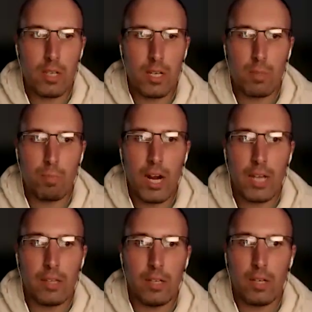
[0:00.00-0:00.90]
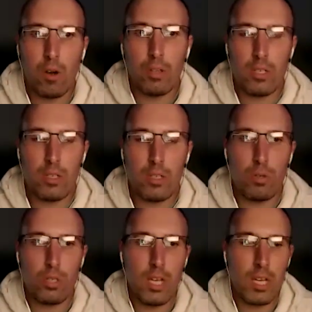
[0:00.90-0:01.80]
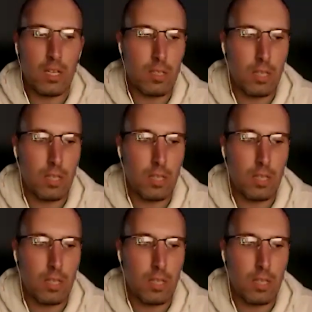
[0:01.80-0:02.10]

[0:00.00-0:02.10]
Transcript: sliced bread, like all these huge things.